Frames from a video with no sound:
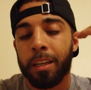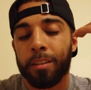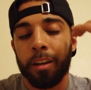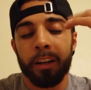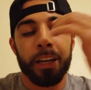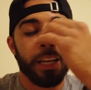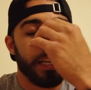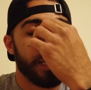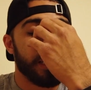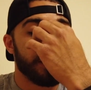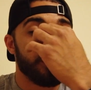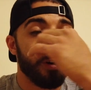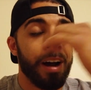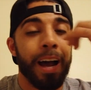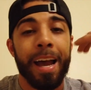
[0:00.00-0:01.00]
start getting
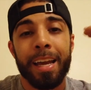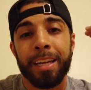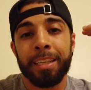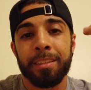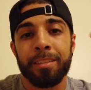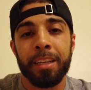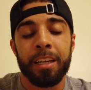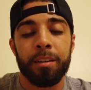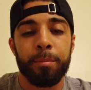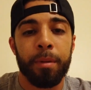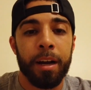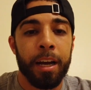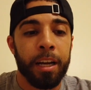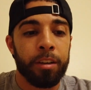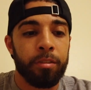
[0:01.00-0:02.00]
into a heightened state of
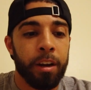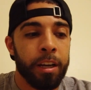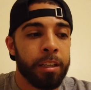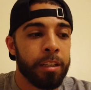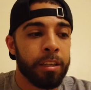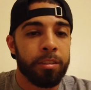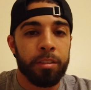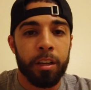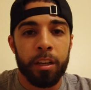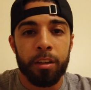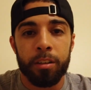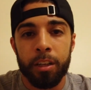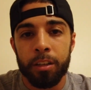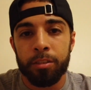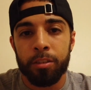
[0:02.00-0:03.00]
mind, right? And
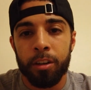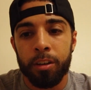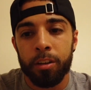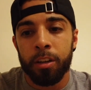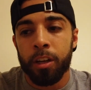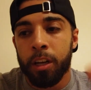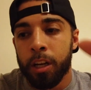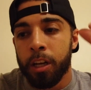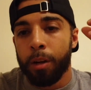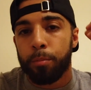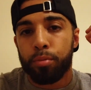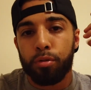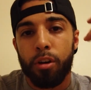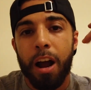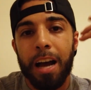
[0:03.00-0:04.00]
they start
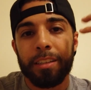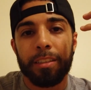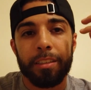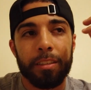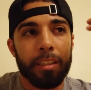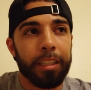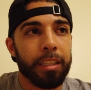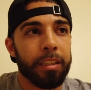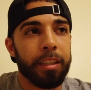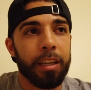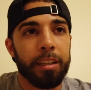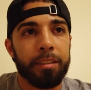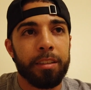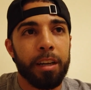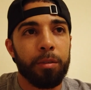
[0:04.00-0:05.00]
processing
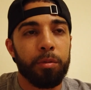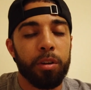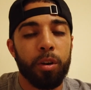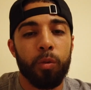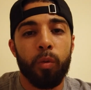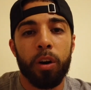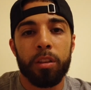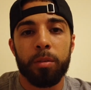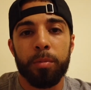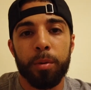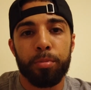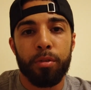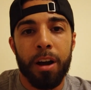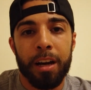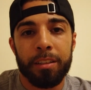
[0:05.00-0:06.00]
things that we don't want them to
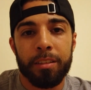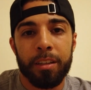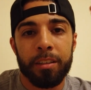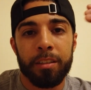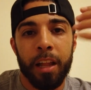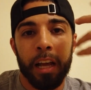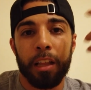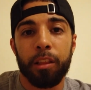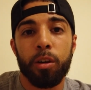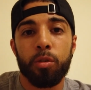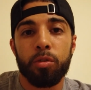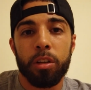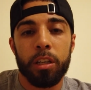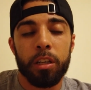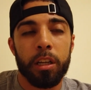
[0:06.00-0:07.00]
process, like
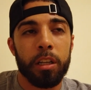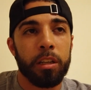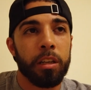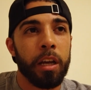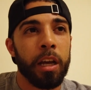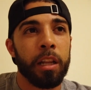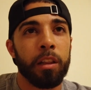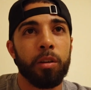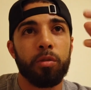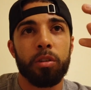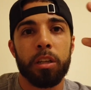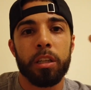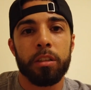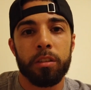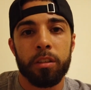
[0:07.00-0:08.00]
loading, and
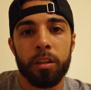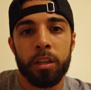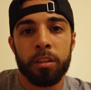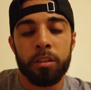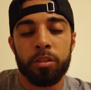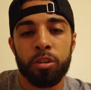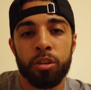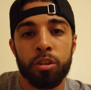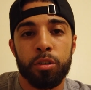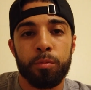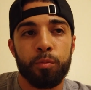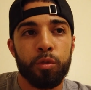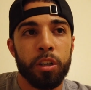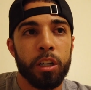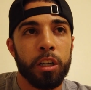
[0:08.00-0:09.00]
loading is a
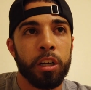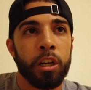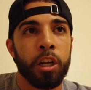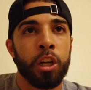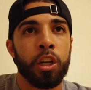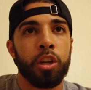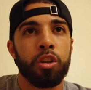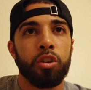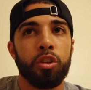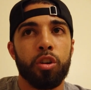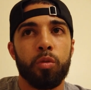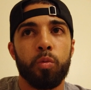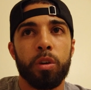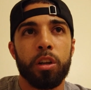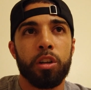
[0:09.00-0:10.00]
term where,
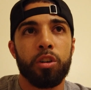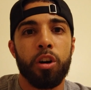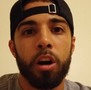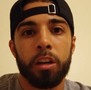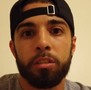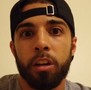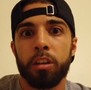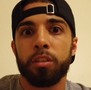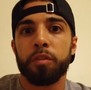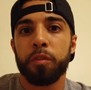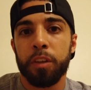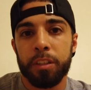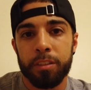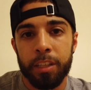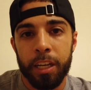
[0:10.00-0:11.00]
when the dog starts
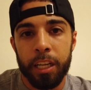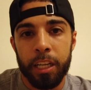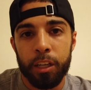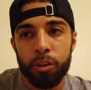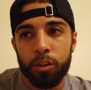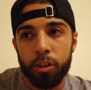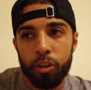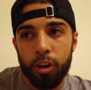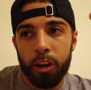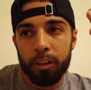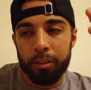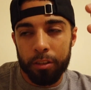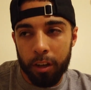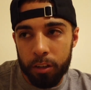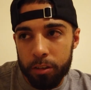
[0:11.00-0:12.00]
fixating, or the
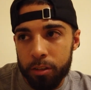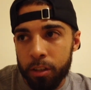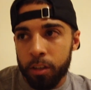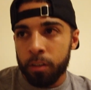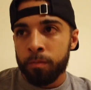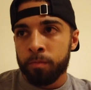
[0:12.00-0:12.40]
dog starts,